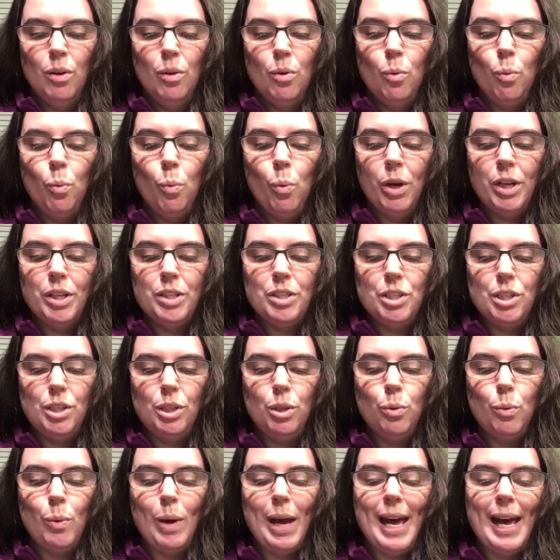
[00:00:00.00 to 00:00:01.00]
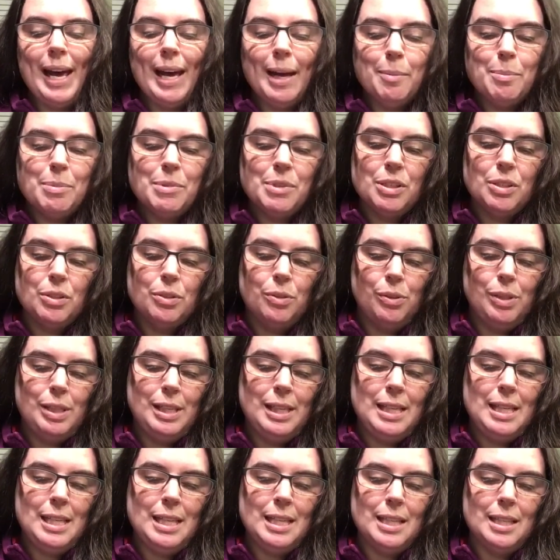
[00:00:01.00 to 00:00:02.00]
What do you absolutely
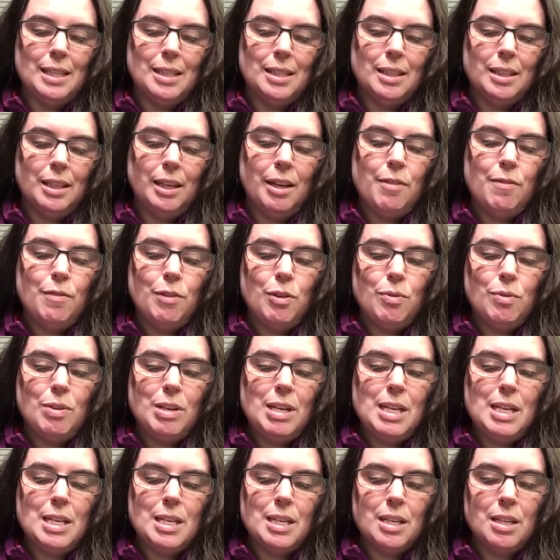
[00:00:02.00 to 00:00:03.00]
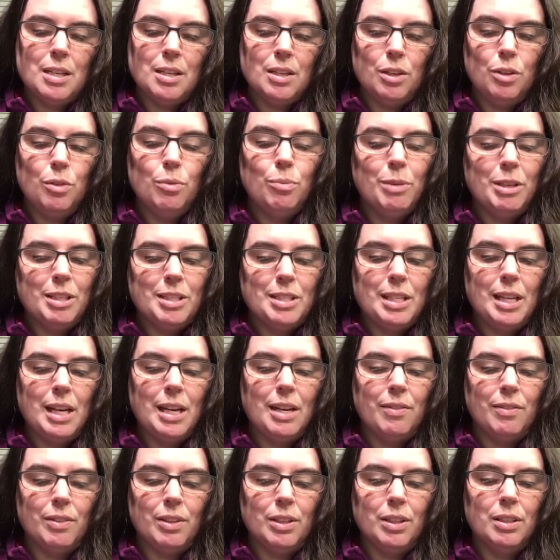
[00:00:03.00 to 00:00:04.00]
need? If you need it, you must
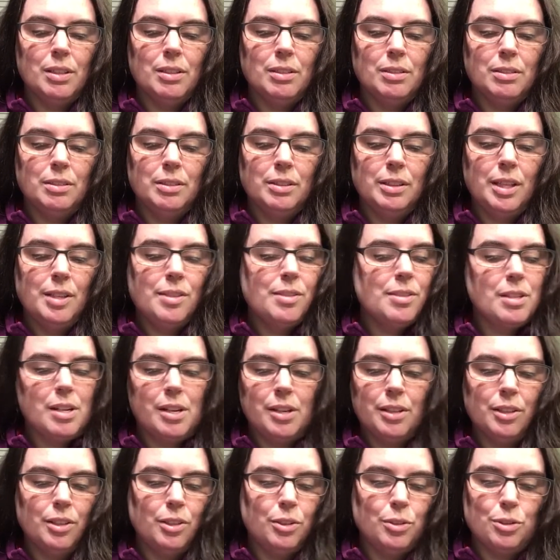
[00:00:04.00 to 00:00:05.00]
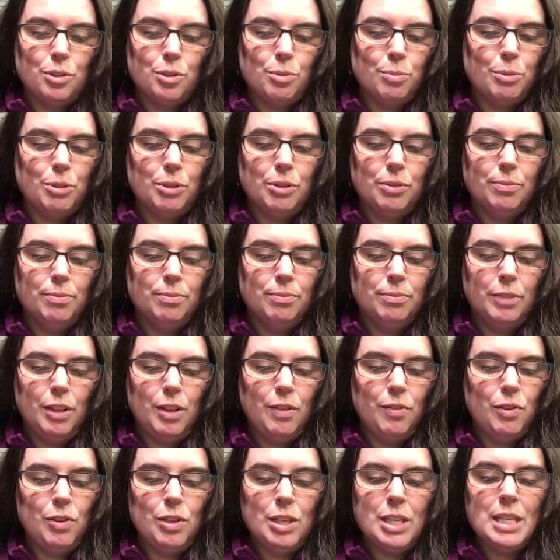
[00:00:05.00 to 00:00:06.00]
have it. It's non-negotiable.
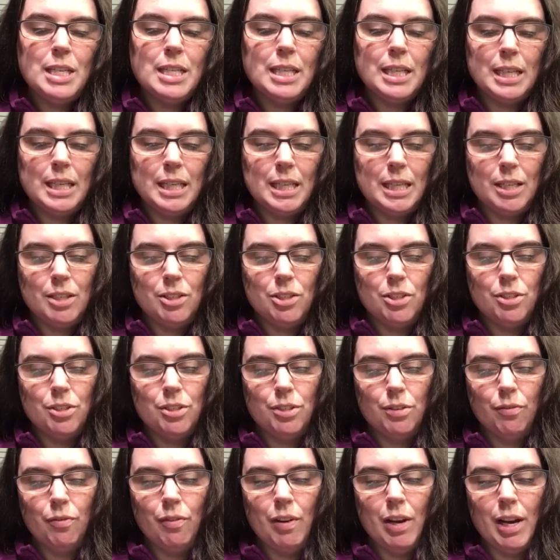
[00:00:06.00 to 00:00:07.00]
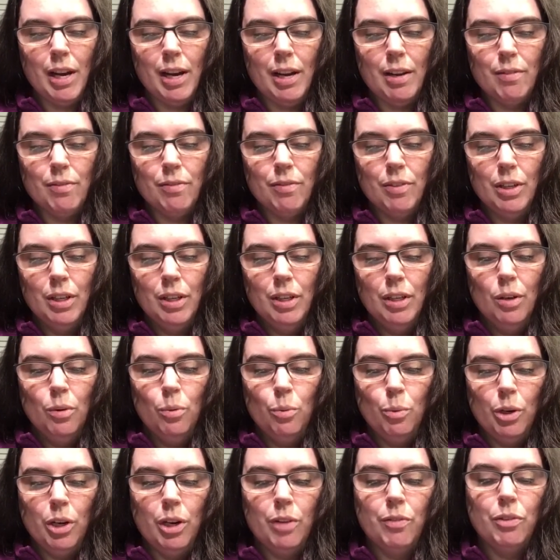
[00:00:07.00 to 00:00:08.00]
if you didn't need it to survive,
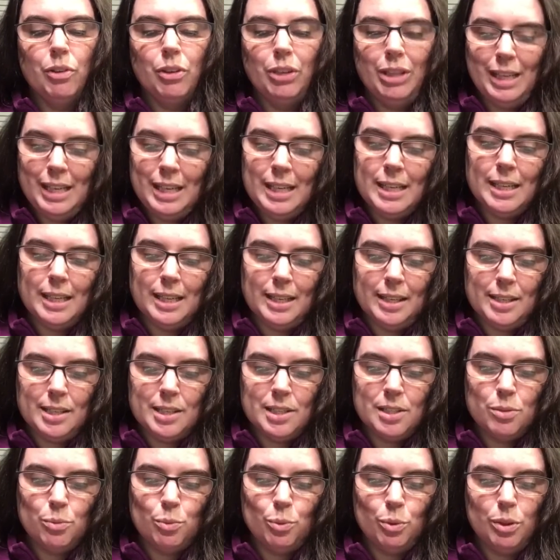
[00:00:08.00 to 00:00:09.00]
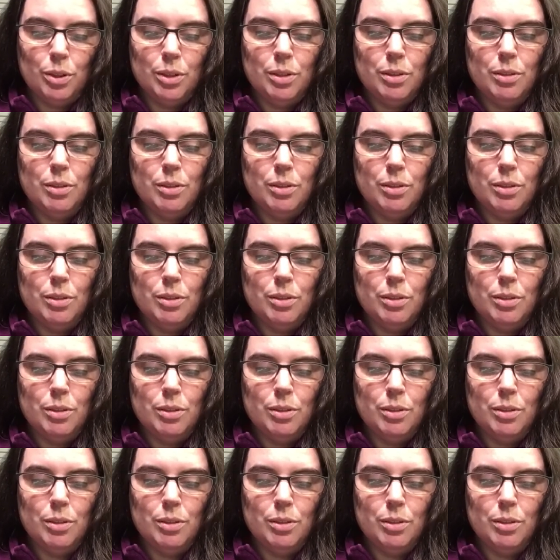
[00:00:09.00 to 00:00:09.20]
whatever it is would